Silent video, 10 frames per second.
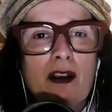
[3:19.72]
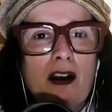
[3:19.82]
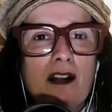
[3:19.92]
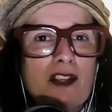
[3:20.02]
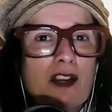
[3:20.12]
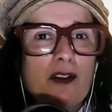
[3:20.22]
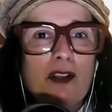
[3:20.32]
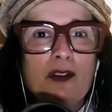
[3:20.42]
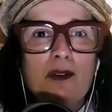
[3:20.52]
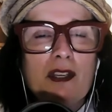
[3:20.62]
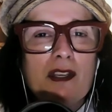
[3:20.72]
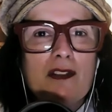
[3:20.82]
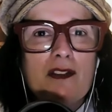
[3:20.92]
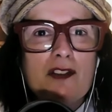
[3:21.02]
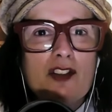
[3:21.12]
I tell you,
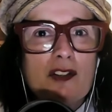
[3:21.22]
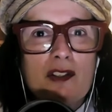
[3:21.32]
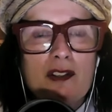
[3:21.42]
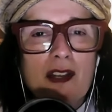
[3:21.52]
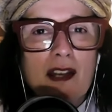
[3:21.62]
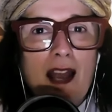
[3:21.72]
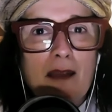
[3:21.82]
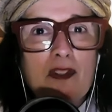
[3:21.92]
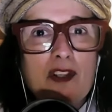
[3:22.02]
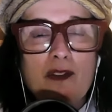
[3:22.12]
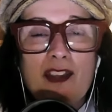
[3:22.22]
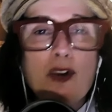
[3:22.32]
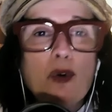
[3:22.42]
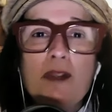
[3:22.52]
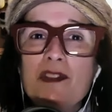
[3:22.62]
he's just an absolute, they
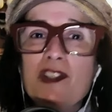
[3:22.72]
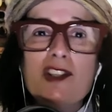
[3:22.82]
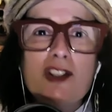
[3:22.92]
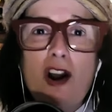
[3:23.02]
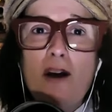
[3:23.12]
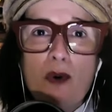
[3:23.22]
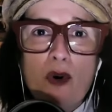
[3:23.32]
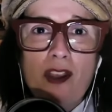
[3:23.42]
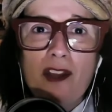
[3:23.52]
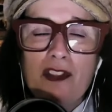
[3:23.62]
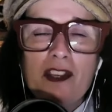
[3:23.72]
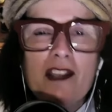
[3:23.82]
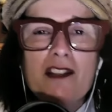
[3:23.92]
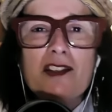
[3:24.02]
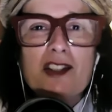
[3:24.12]
call him the star boy. I think
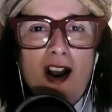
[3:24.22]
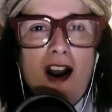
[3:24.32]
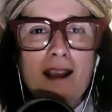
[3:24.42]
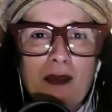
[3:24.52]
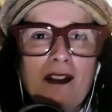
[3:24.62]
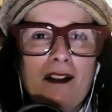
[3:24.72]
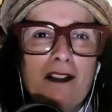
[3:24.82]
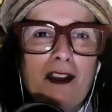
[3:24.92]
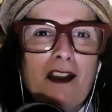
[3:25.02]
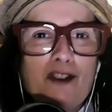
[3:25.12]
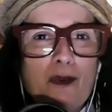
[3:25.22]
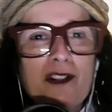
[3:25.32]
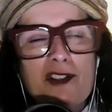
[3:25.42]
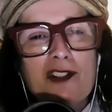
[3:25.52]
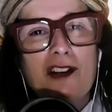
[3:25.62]
it's time that
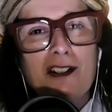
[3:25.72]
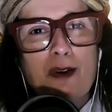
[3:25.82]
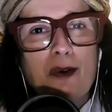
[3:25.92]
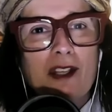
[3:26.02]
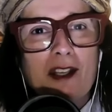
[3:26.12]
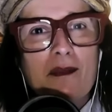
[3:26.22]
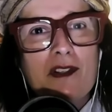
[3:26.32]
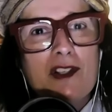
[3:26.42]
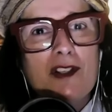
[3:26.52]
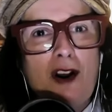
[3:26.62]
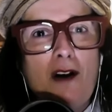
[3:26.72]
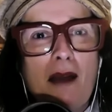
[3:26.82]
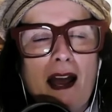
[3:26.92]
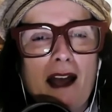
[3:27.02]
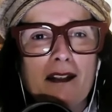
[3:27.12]
everyone started calling him the star
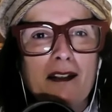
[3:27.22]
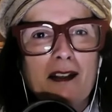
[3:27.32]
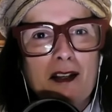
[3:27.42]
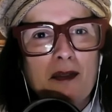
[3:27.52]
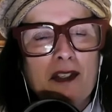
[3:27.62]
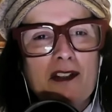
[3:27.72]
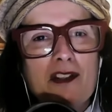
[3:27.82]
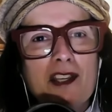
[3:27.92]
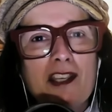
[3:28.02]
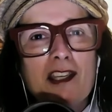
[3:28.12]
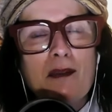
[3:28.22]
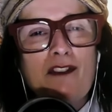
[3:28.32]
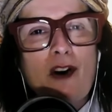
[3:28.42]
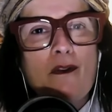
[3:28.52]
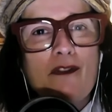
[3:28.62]
man, because seeing him
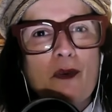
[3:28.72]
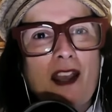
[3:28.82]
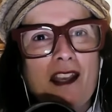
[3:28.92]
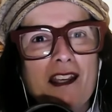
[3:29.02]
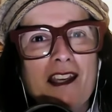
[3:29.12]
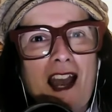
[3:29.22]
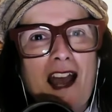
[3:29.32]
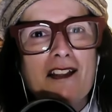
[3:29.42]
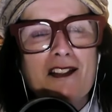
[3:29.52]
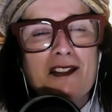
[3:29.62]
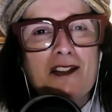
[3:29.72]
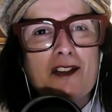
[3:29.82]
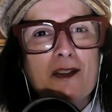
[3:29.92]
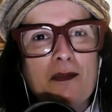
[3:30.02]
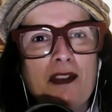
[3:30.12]
evolve the way he has
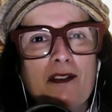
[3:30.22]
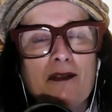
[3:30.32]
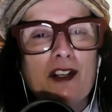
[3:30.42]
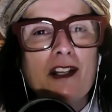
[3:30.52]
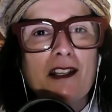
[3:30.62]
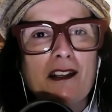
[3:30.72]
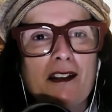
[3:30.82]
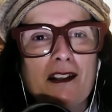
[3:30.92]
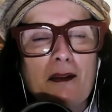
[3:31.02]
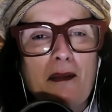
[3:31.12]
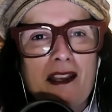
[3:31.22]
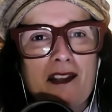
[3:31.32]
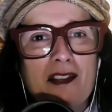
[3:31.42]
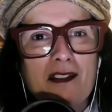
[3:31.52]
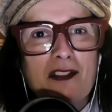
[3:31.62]
just been really an
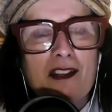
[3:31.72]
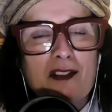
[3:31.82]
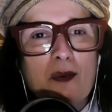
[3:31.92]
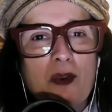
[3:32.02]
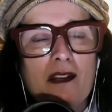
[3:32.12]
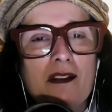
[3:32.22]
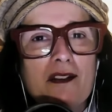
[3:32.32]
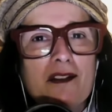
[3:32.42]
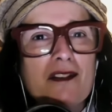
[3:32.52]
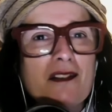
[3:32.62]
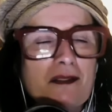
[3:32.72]
amazing thing to witness.